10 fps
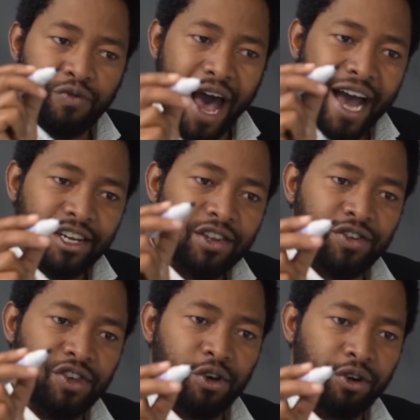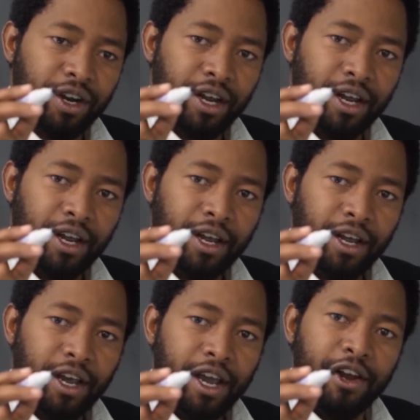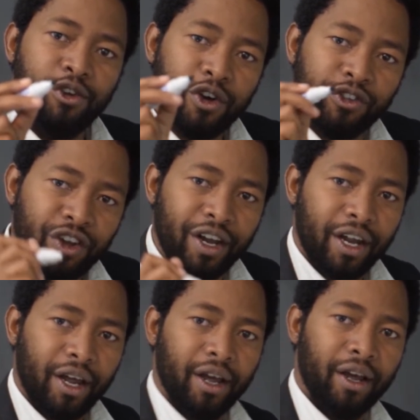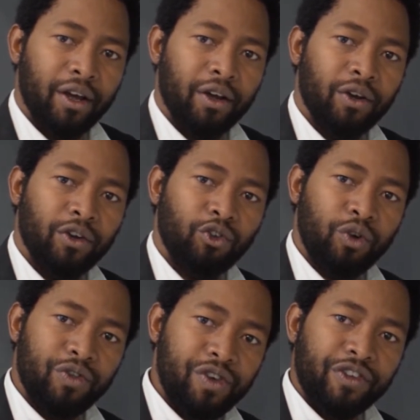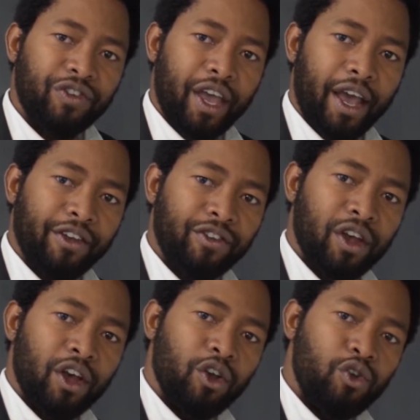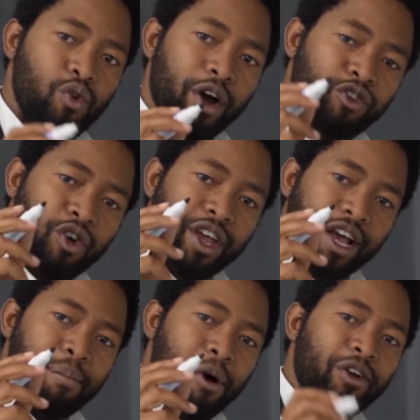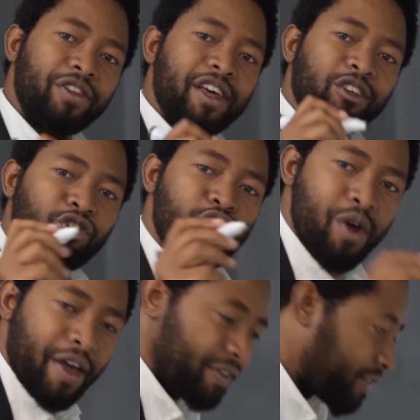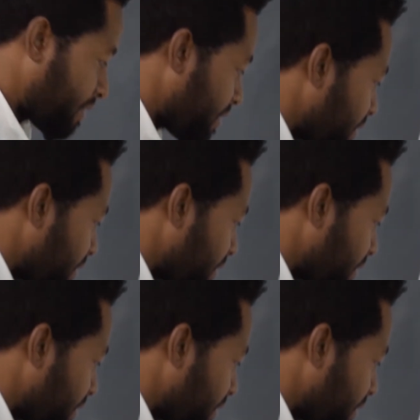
that theory in your study. So in this case, you are talking about the strengths